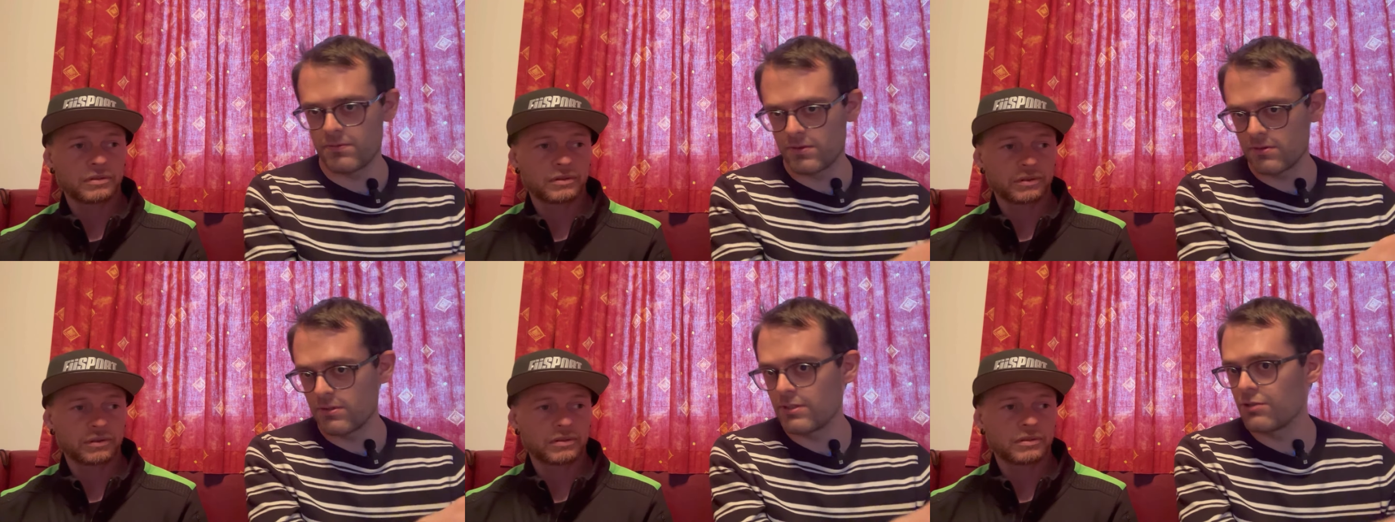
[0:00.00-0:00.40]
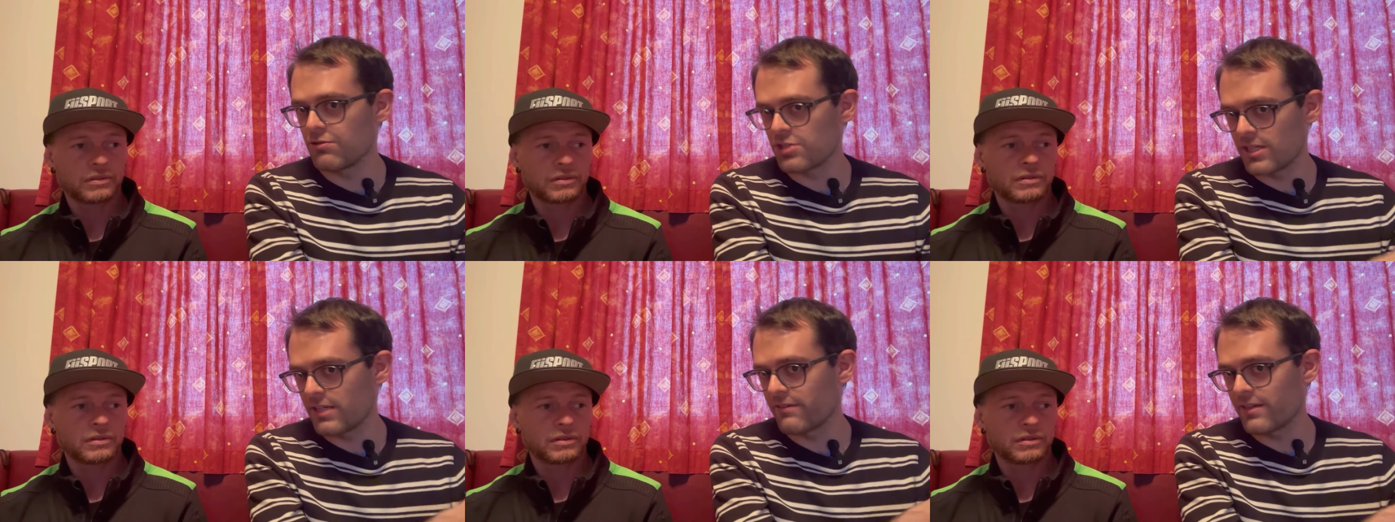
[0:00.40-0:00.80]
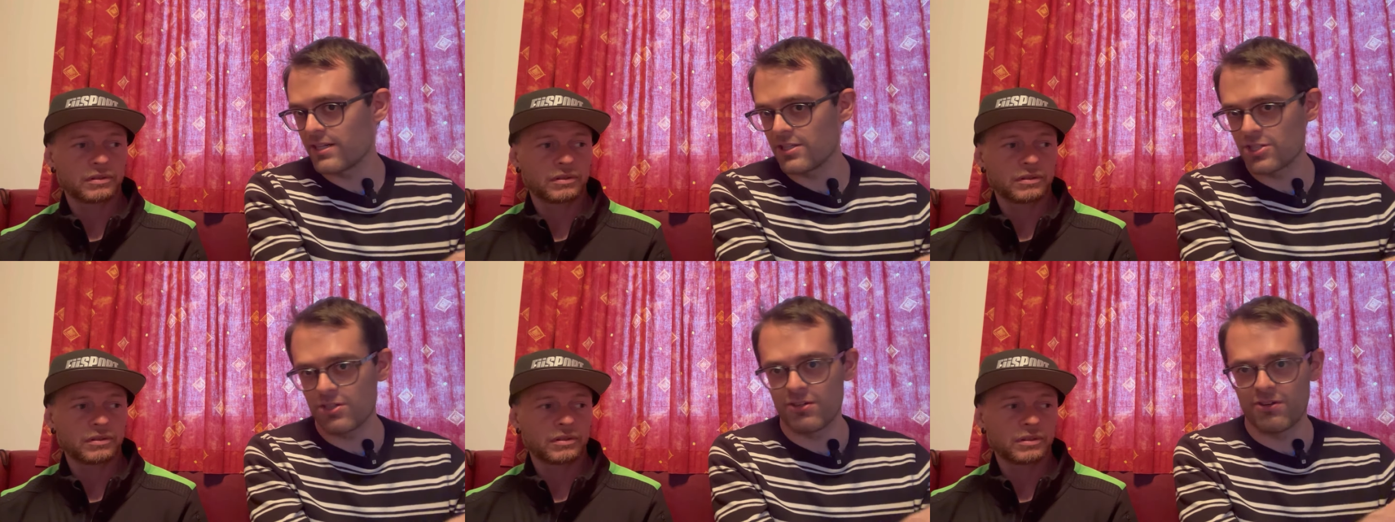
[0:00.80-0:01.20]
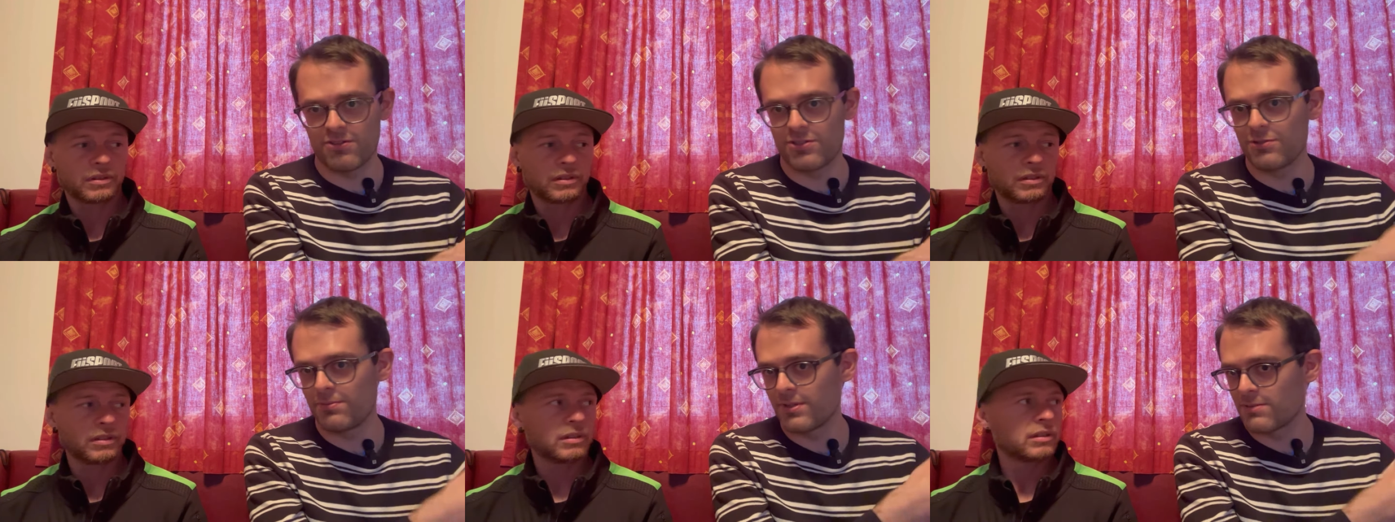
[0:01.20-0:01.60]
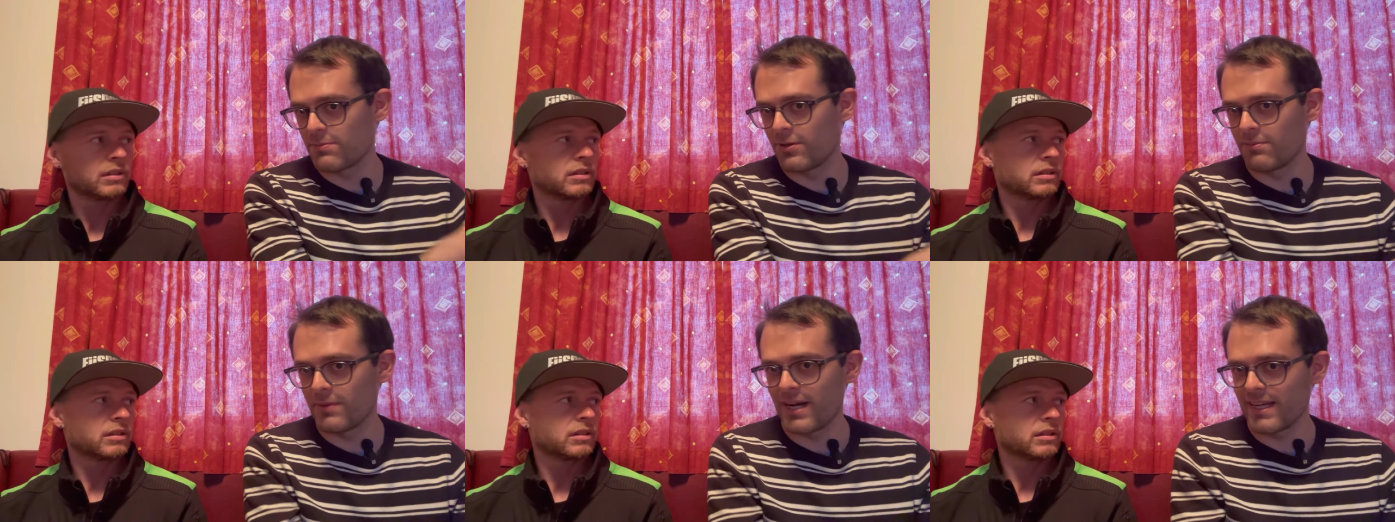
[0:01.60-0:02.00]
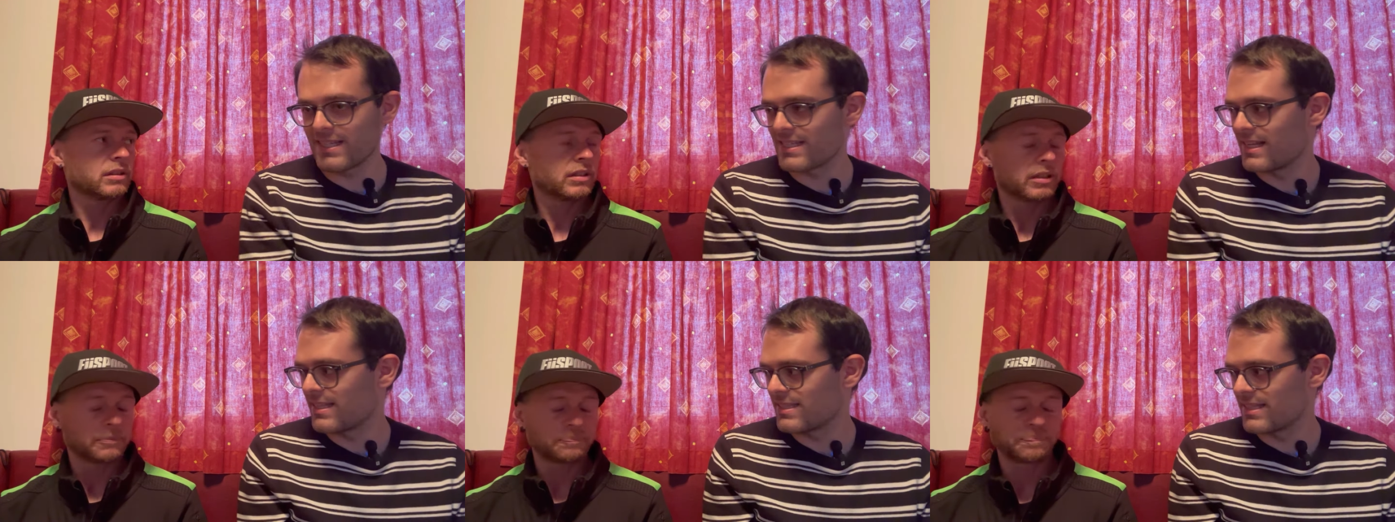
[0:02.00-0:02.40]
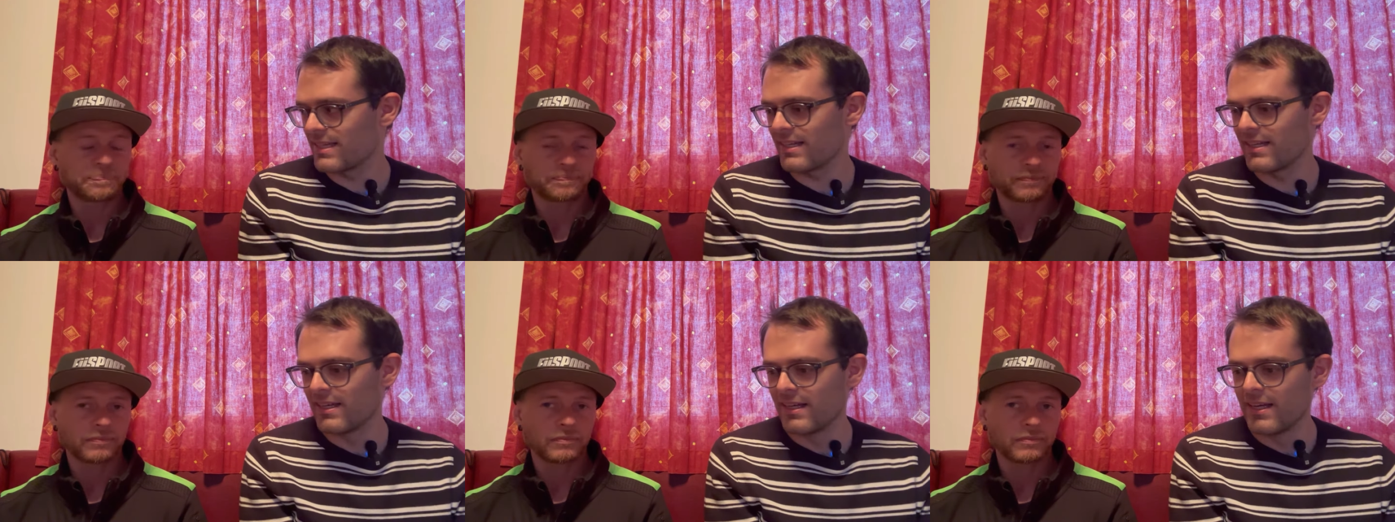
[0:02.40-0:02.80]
Speaker 1: new generation of SuperSport bikes, let's say.